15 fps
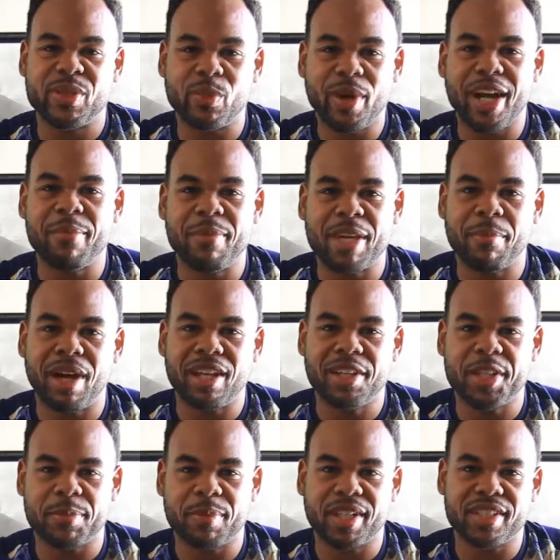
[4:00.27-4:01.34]
reasons why I made my
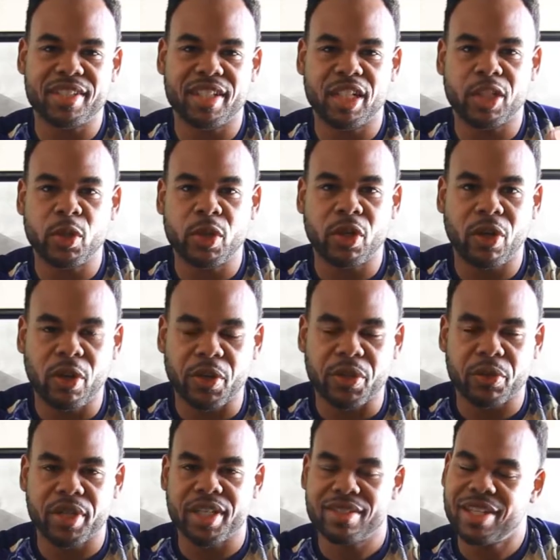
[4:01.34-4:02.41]
list, because they included all
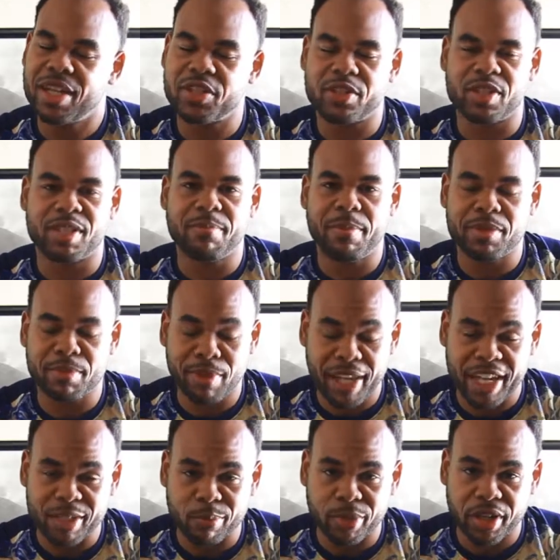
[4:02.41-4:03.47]
3. It's not just the
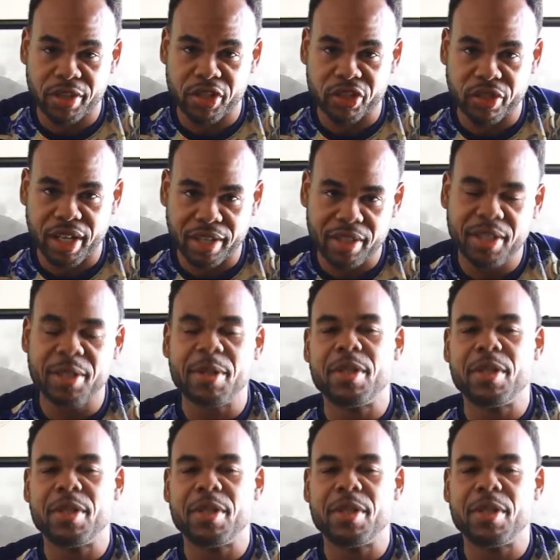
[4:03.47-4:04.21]
Splash Brothers, right?